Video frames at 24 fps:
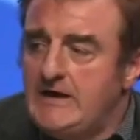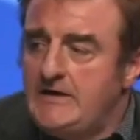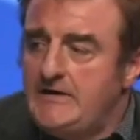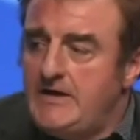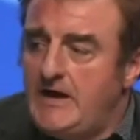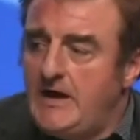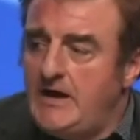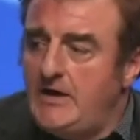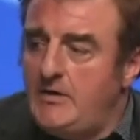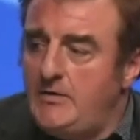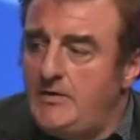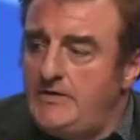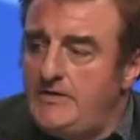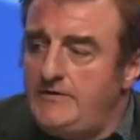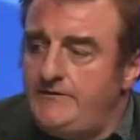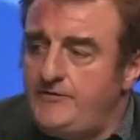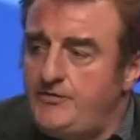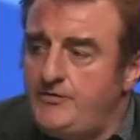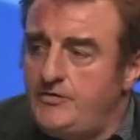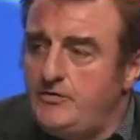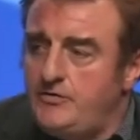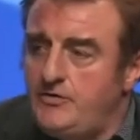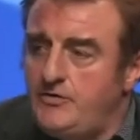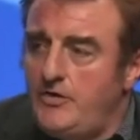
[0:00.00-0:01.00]
Now, if
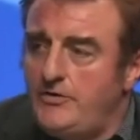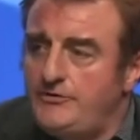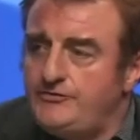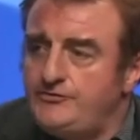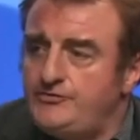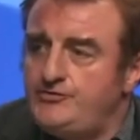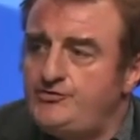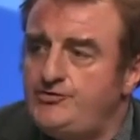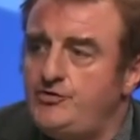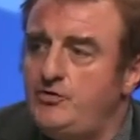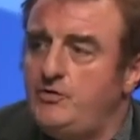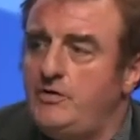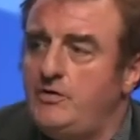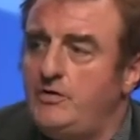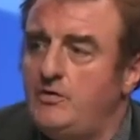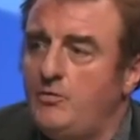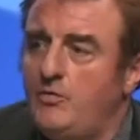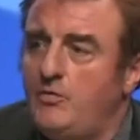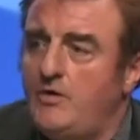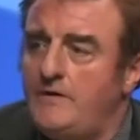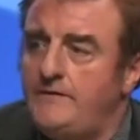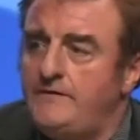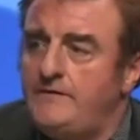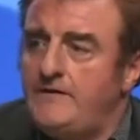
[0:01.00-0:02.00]
you're not sure
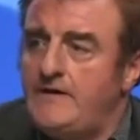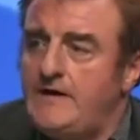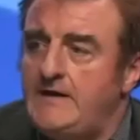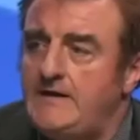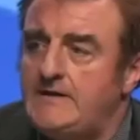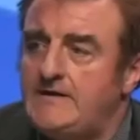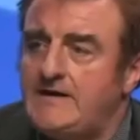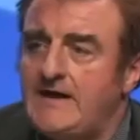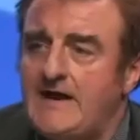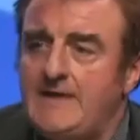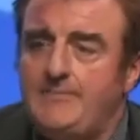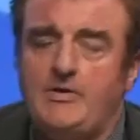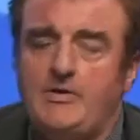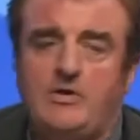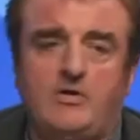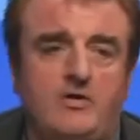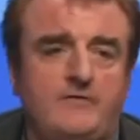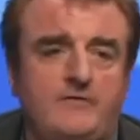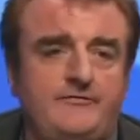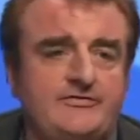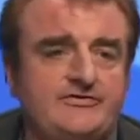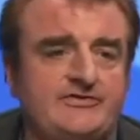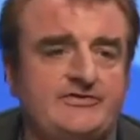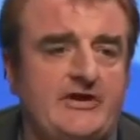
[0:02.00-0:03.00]
what the Cabinet
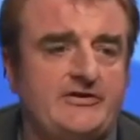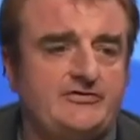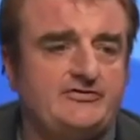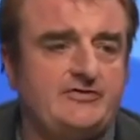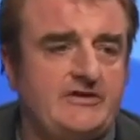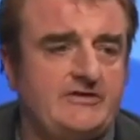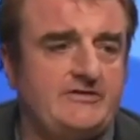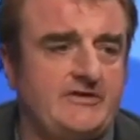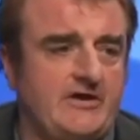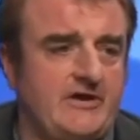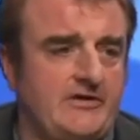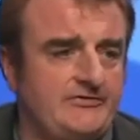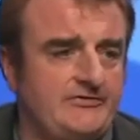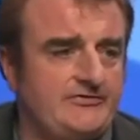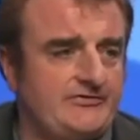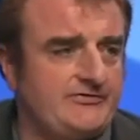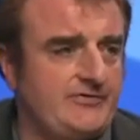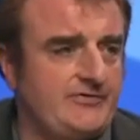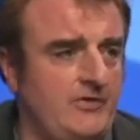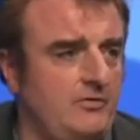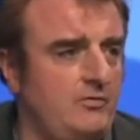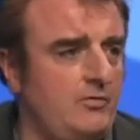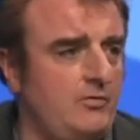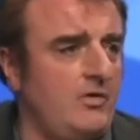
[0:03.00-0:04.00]
Office actually does,
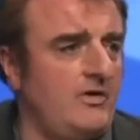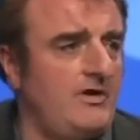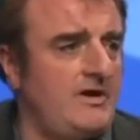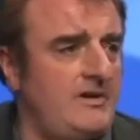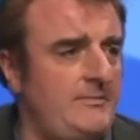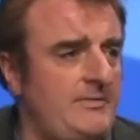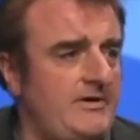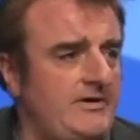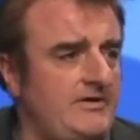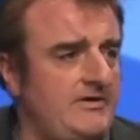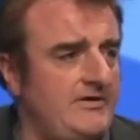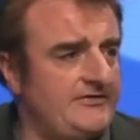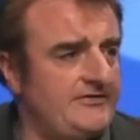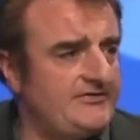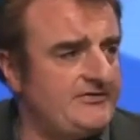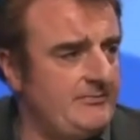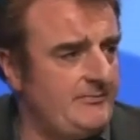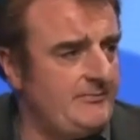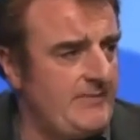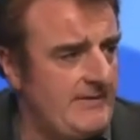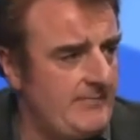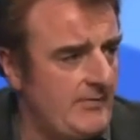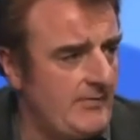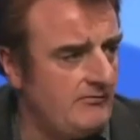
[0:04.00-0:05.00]
don't worry, because the
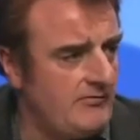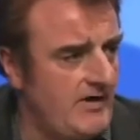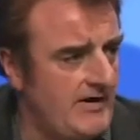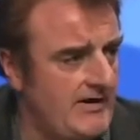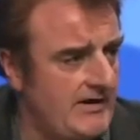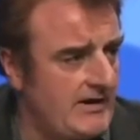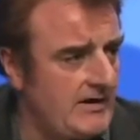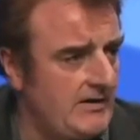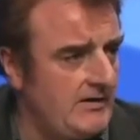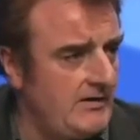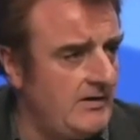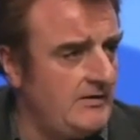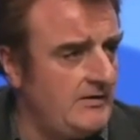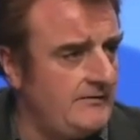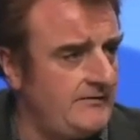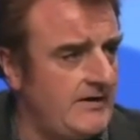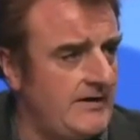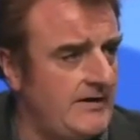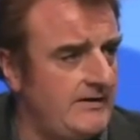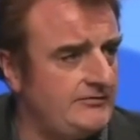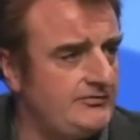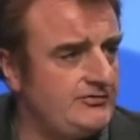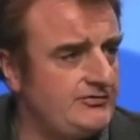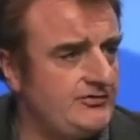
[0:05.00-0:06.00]
people running it aren't
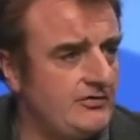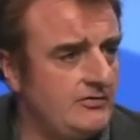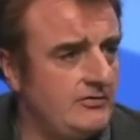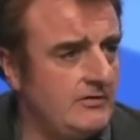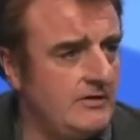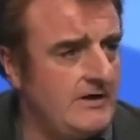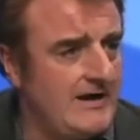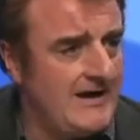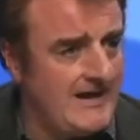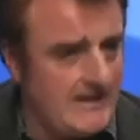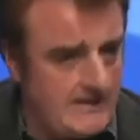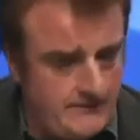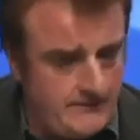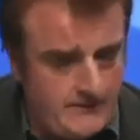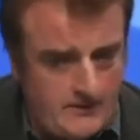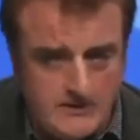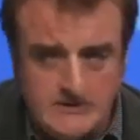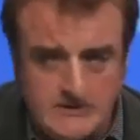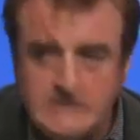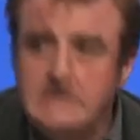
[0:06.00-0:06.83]
that sure either.